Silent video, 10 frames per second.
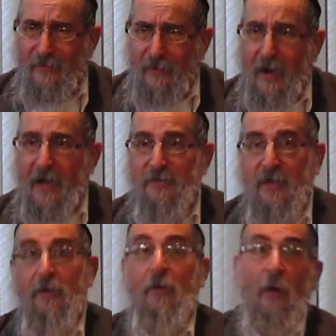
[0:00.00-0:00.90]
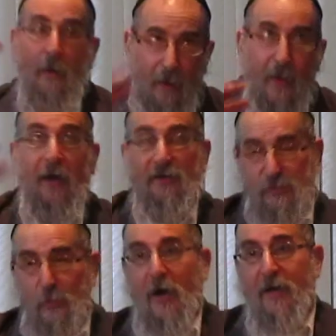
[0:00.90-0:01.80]
I did X,
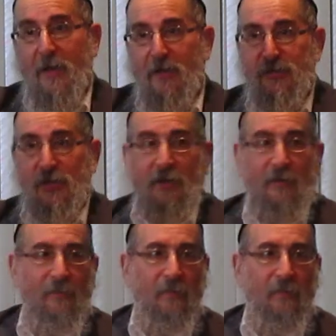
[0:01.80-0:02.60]
Y, and Z.